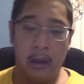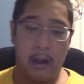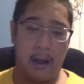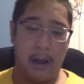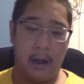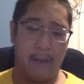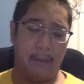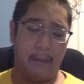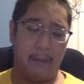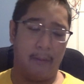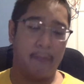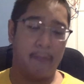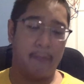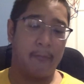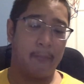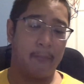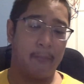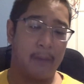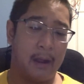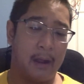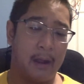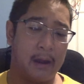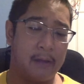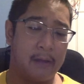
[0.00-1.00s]
I'm also
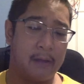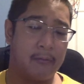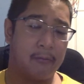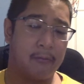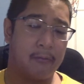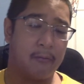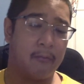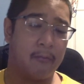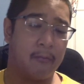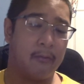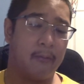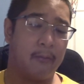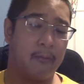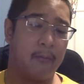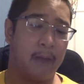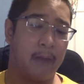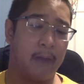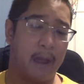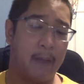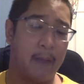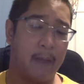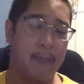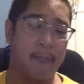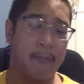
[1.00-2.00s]
planning to do some
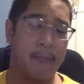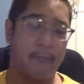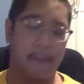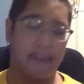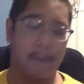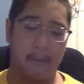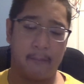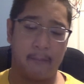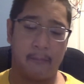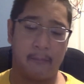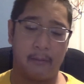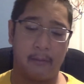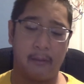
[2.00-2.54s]
live streams